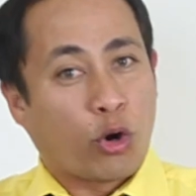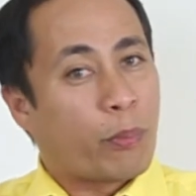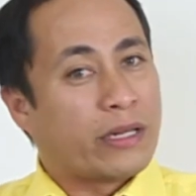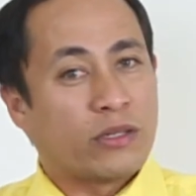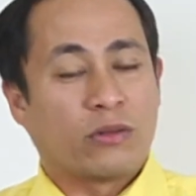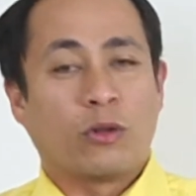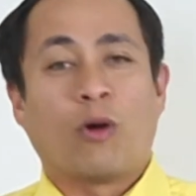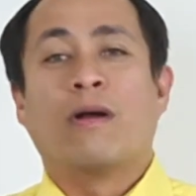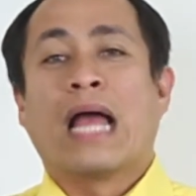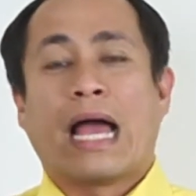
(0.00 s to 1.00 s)
your opinion.
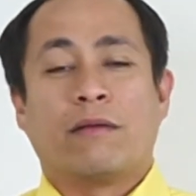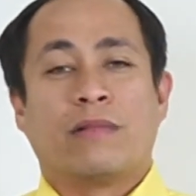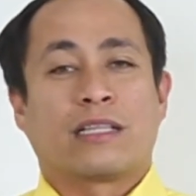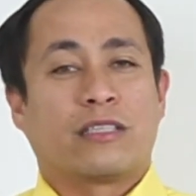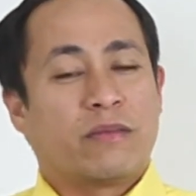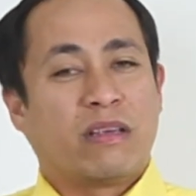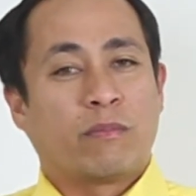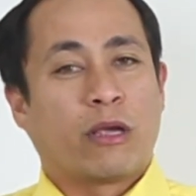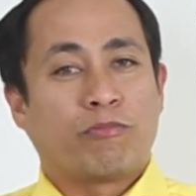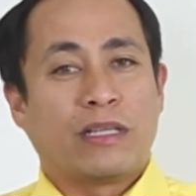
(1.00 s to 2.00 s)
No, I'm not giving
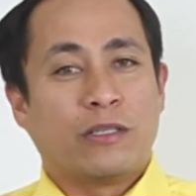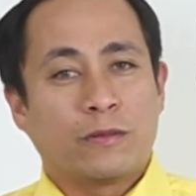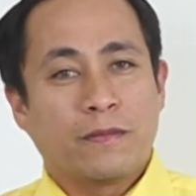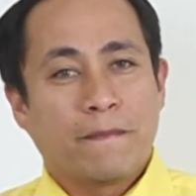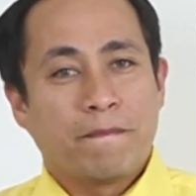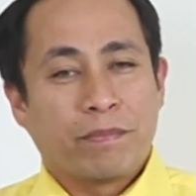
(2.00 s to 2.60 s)
my opinion.